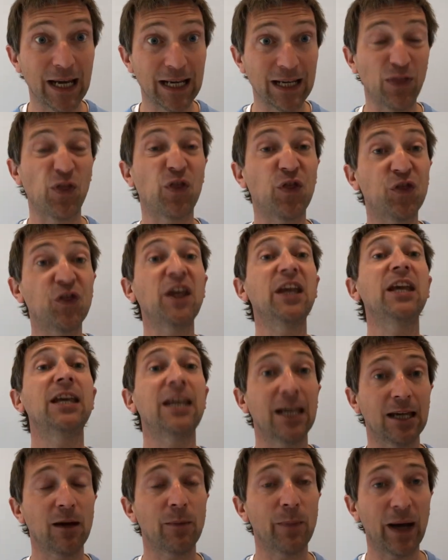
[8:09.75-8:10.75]
in
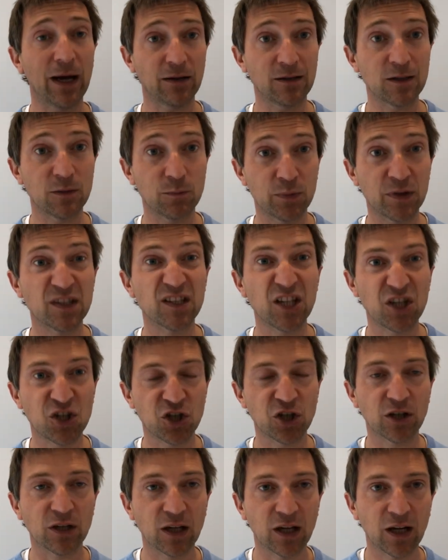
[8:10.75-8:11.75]
thinking about his
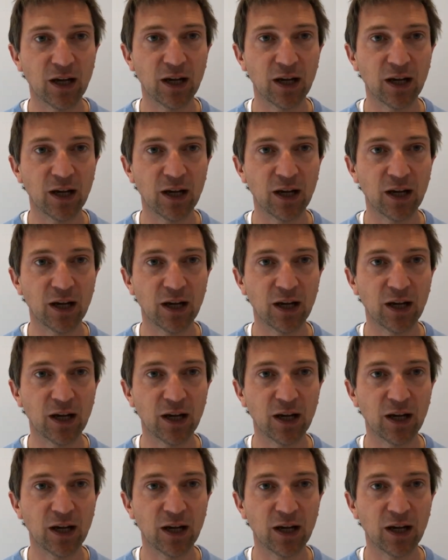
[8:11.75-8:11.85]
position